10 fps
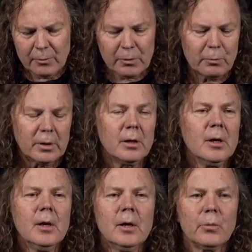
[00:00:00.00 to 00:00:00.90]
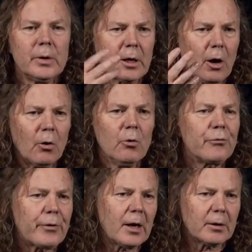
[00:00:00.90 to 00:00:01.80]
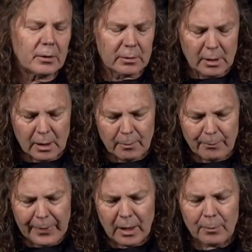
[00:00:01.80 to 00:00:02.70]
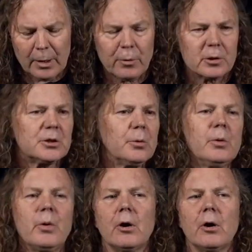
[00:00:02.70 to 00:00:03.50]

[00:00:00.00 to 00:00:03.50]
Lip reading: when we co-founded Power by Proxy, we went